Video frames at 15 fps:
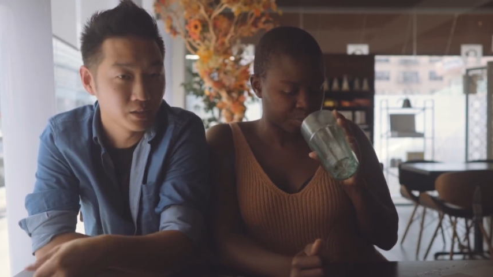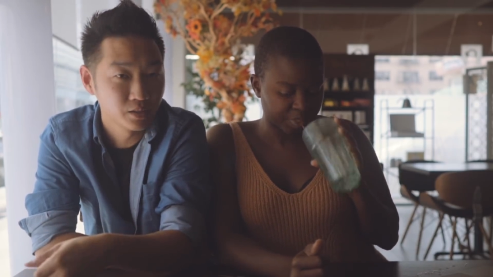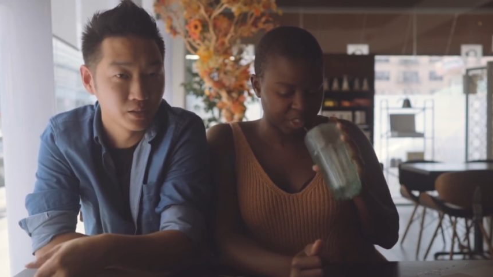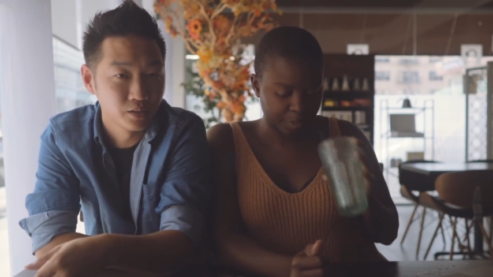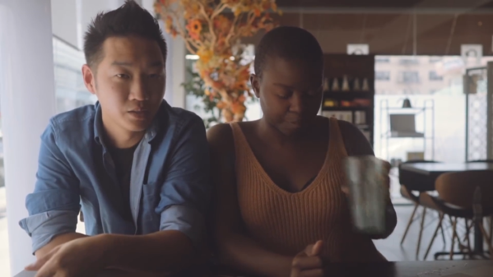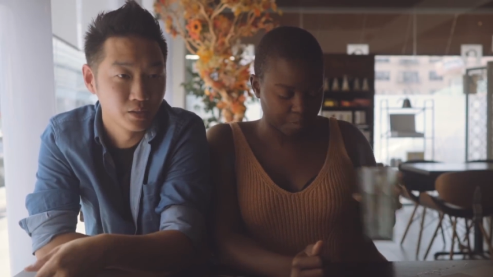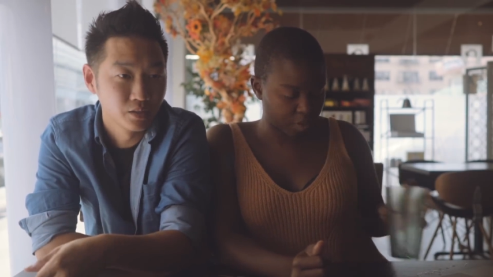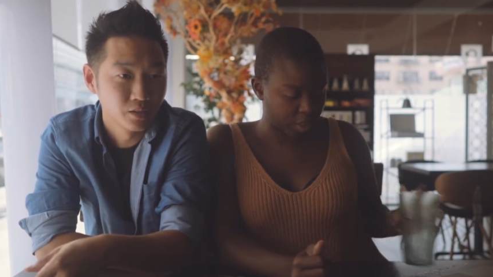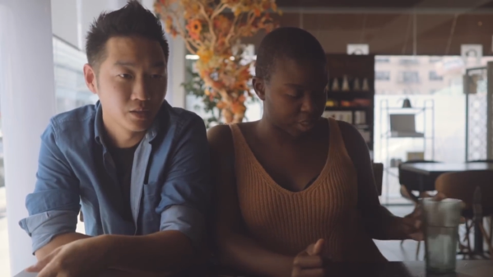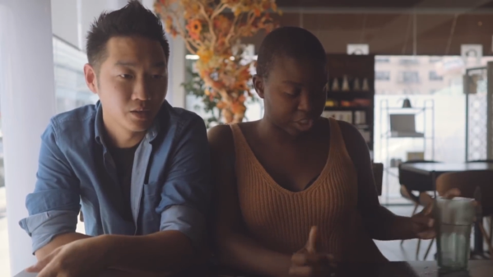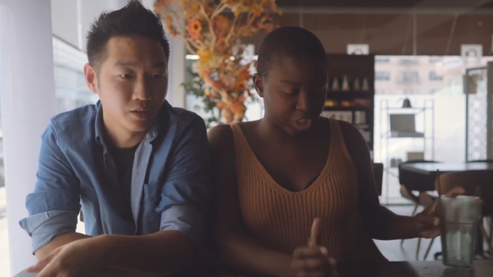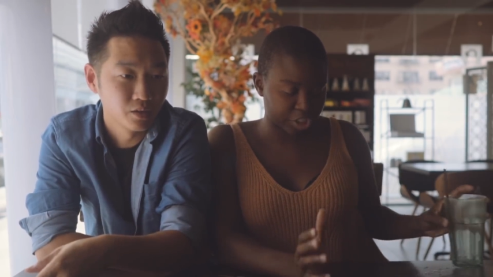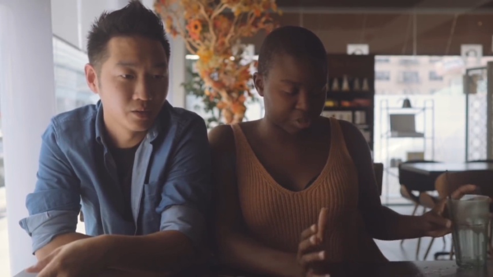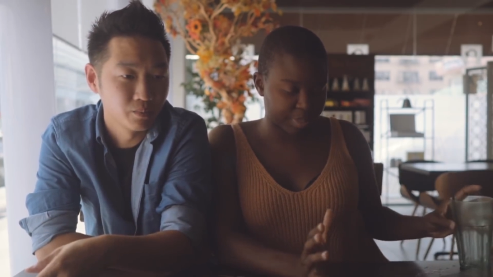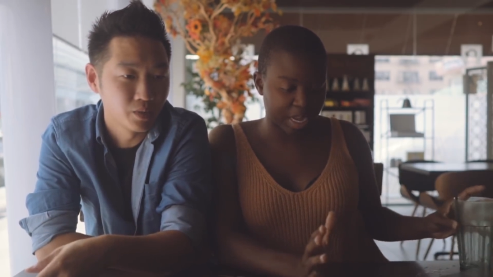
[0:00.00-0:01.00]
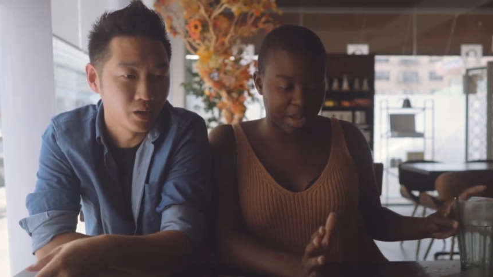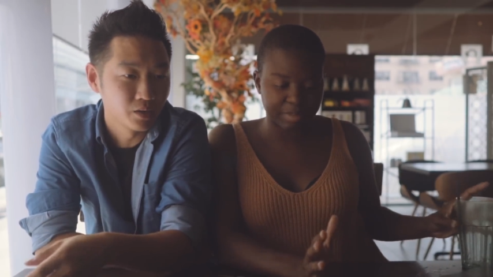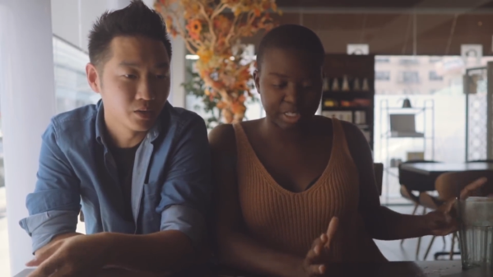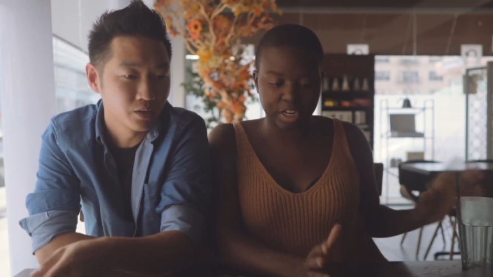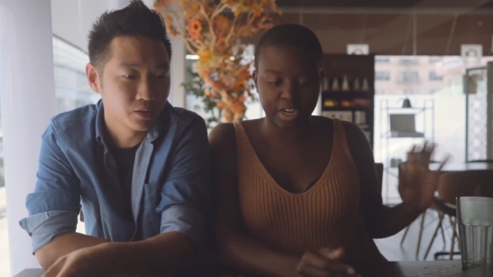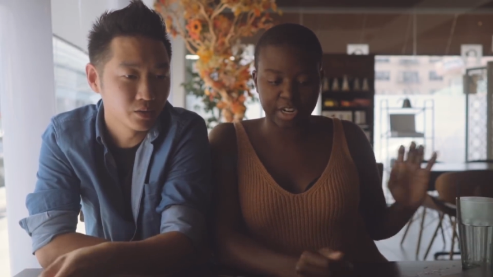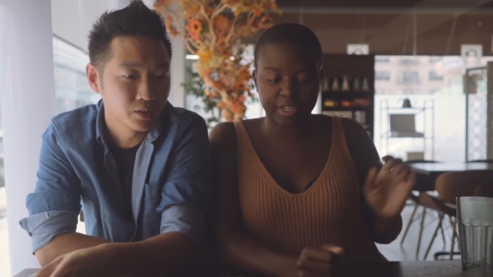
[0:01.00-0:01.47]
Speaker 1: it. Um, me, our sorry.
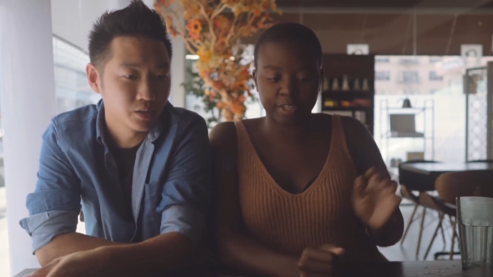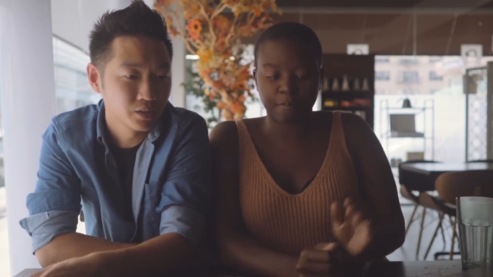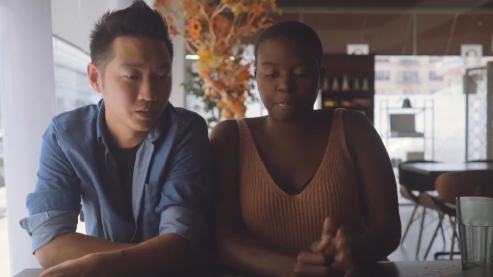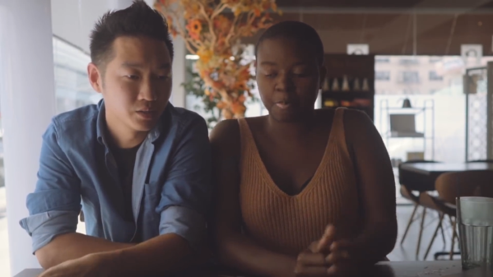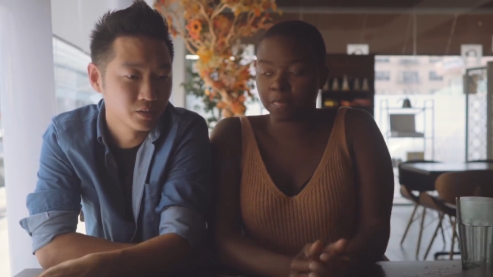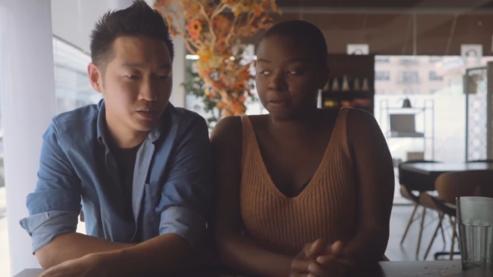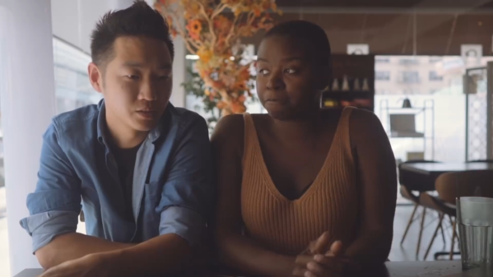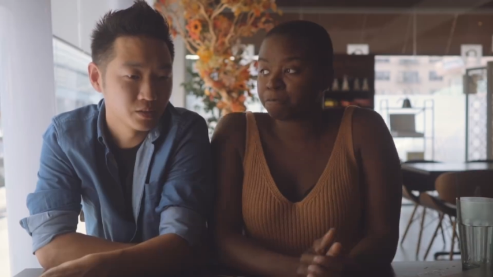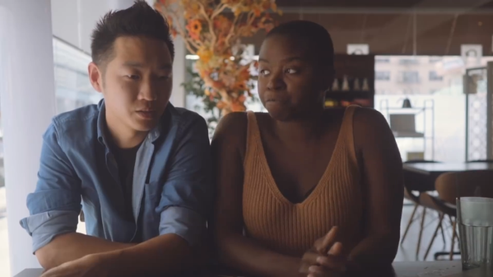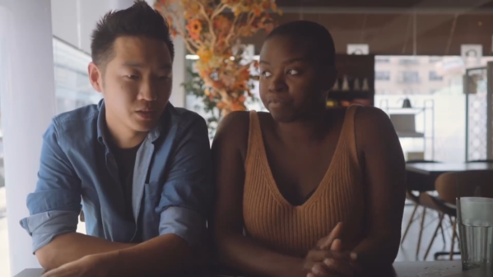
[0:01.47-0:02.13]
younger kids,